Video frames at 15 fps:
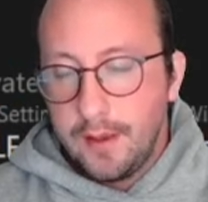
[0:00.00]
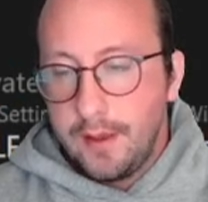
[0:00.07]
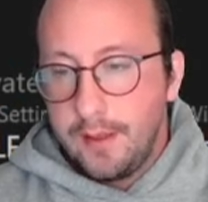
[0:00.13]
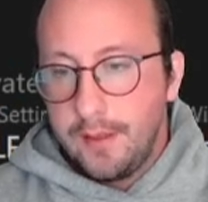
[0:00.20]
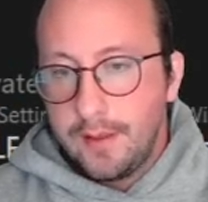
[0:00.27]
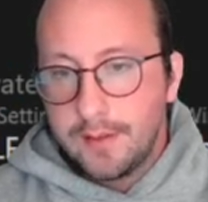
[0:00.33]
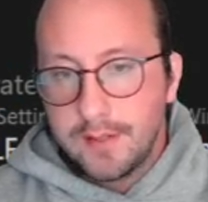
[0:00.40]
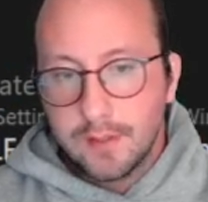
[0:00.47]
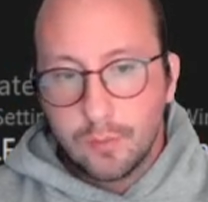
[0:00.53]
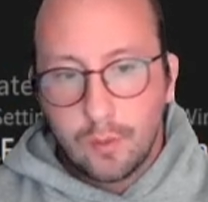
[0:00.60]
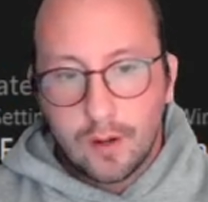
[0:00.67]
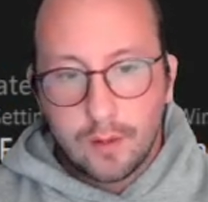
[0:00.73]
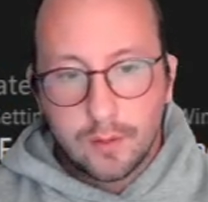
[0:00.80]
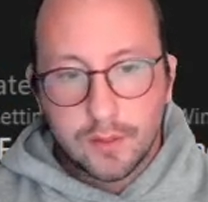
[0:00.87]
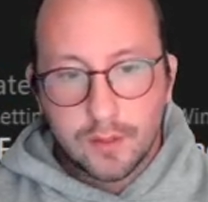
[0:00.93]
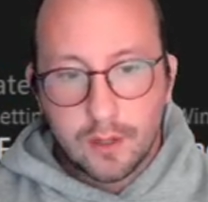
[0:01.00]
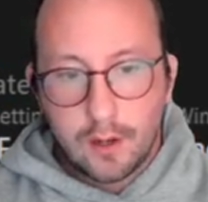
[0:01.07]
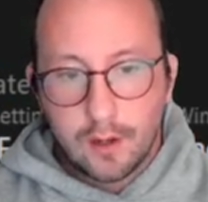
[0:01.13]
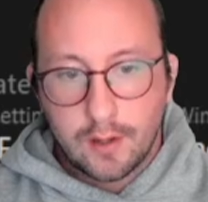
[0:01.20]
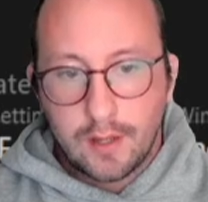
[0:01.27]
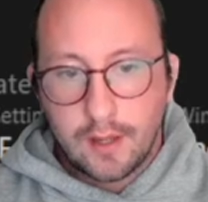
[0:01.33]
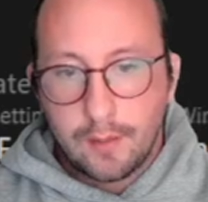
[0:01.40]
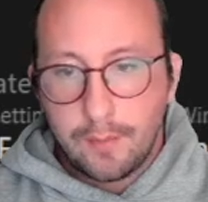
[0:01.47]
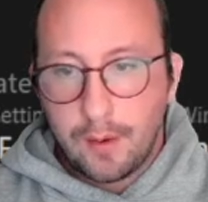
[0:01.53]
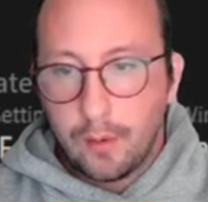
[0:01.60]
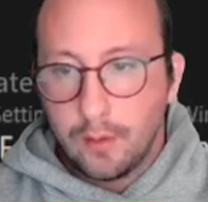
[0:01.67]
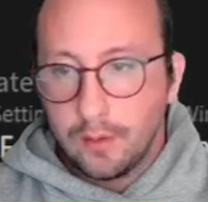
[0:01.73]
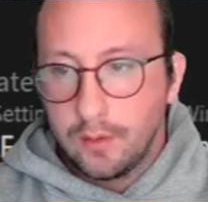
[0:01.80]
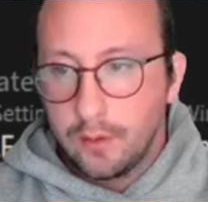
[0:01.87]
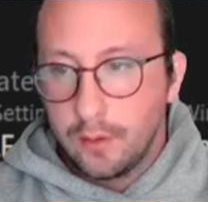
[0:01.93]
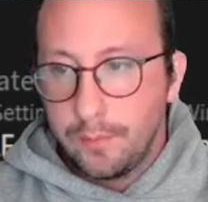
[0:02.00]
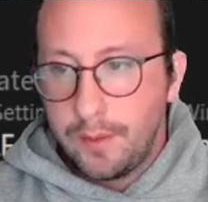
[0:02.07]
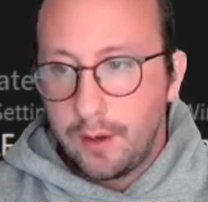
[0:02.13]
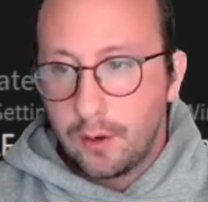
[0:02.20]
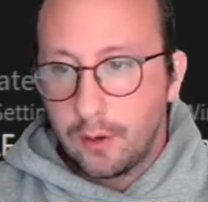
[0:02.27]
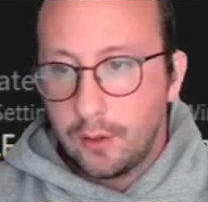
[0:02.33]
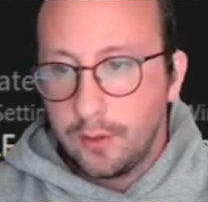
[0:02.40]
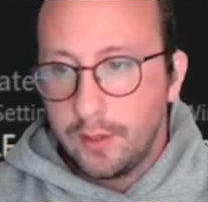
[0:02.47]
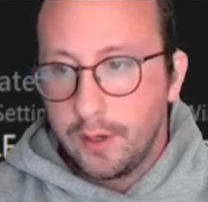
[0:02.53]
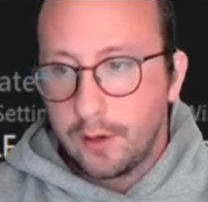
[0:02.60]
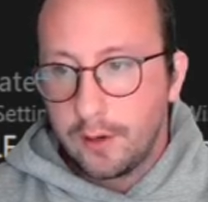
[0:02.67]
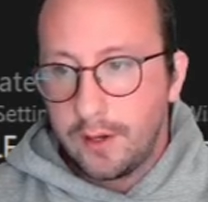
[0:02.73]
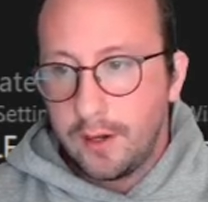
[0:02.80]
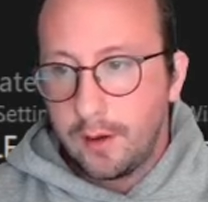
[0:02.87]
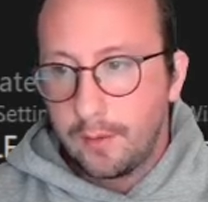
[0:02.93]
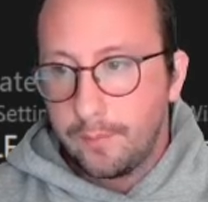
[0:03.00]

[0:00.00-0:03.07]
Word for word: this is what I was talking about a little bit earlier here.